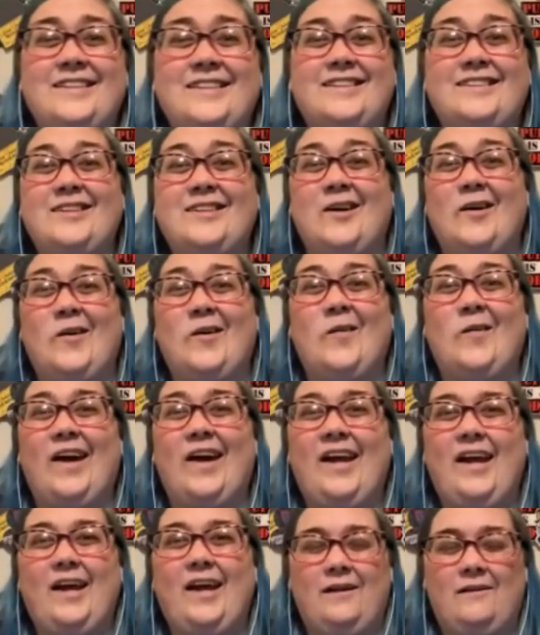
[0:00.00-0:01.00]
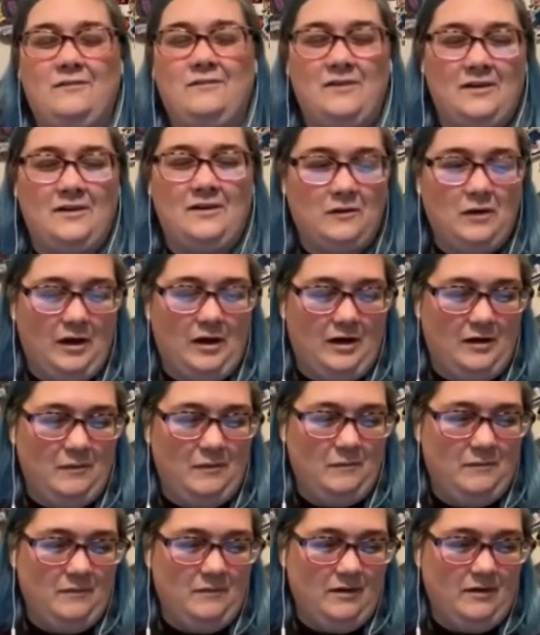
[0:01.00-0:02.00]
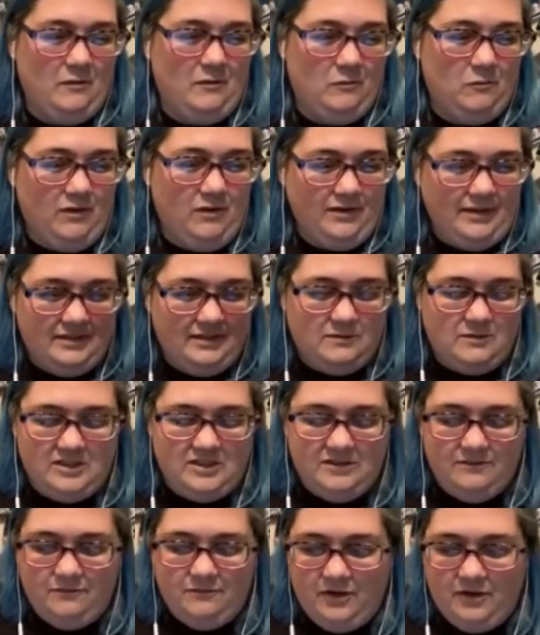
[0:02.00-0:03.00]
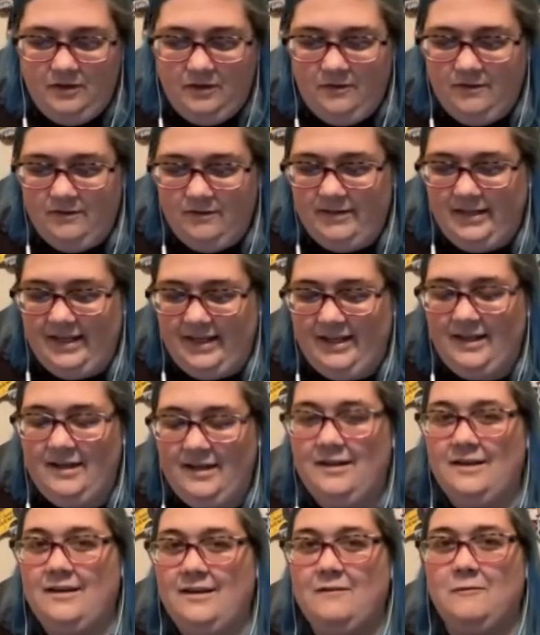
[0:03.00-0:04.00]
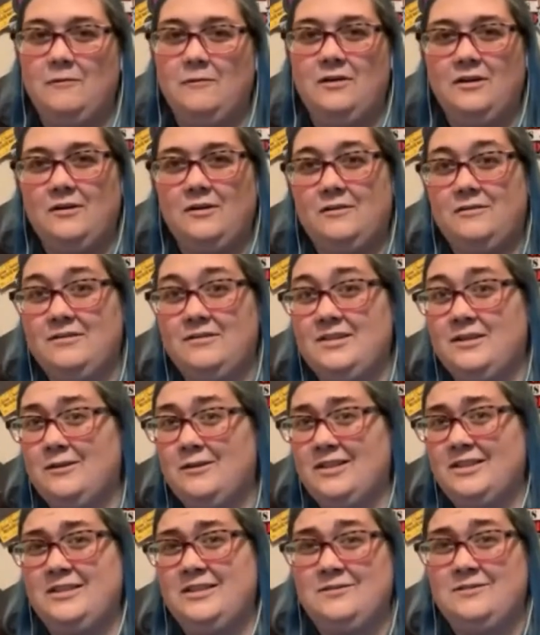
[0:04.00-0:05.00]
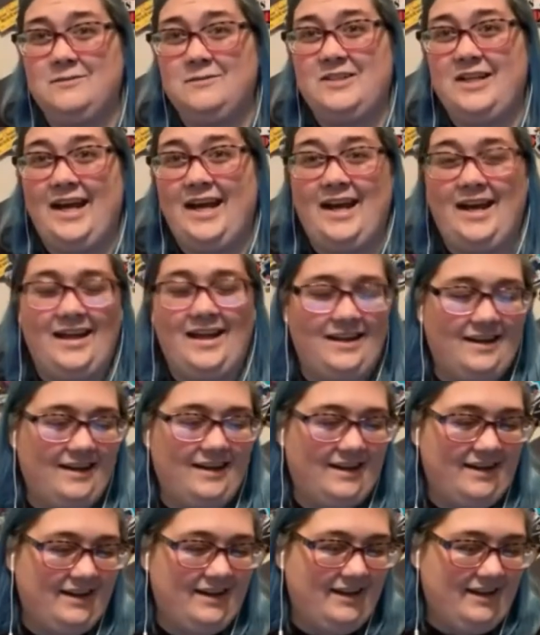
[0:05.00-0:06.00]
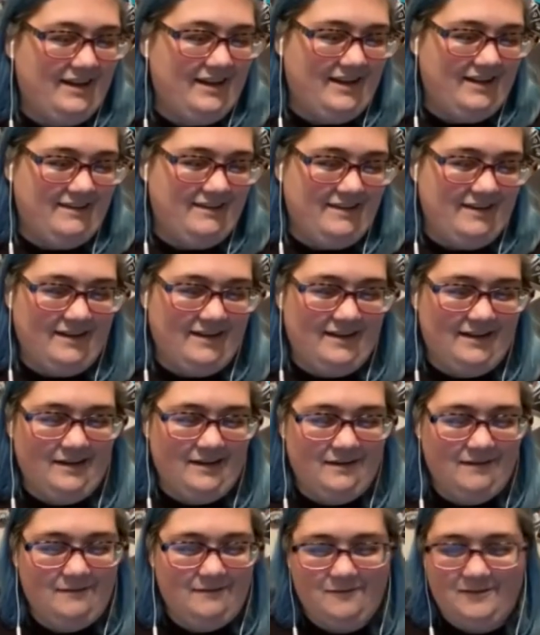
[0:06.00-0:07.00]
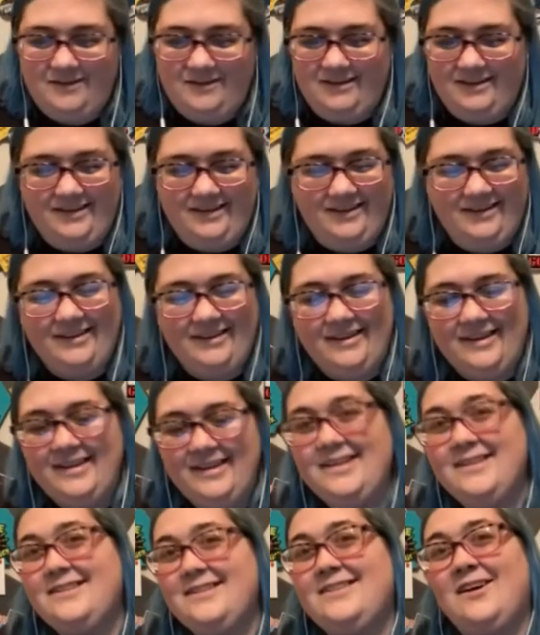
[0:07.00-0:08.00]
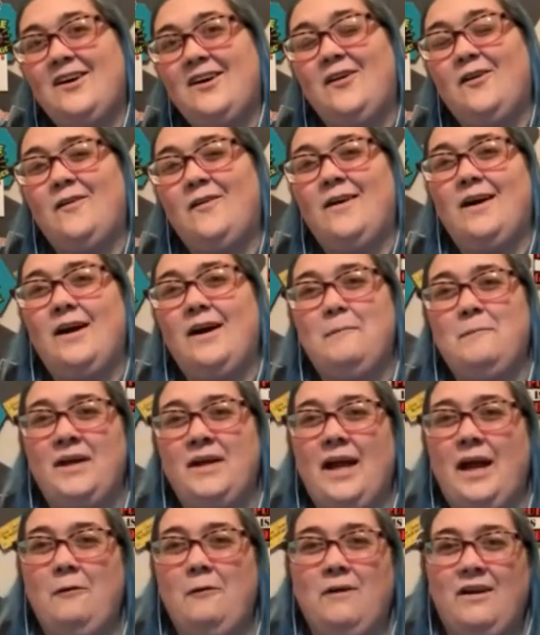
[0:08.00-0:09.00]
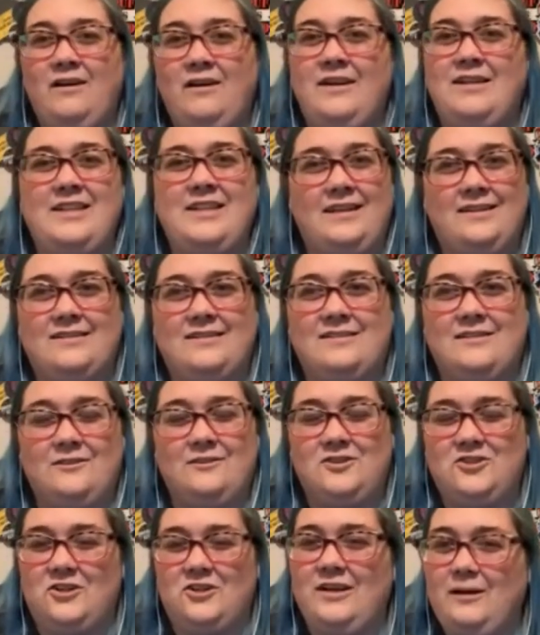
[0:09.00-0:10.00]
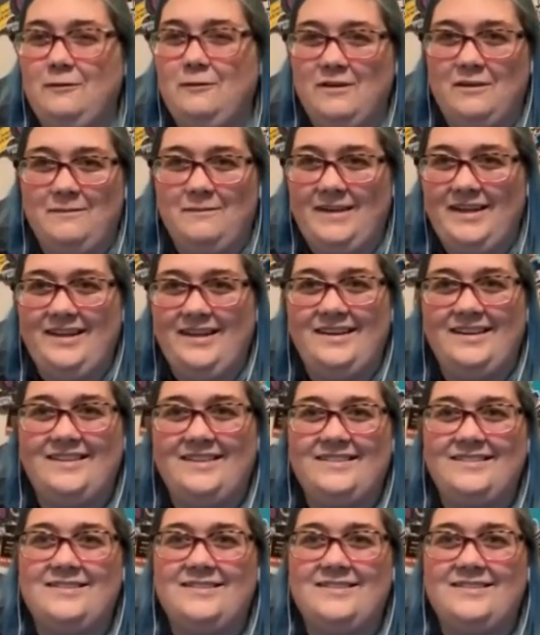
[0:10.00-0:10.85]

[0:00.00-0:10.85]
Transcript: So I have um, one last question for you, and then we'll go to questions from chat and then we're done. So, but I want you to take this little journey with me.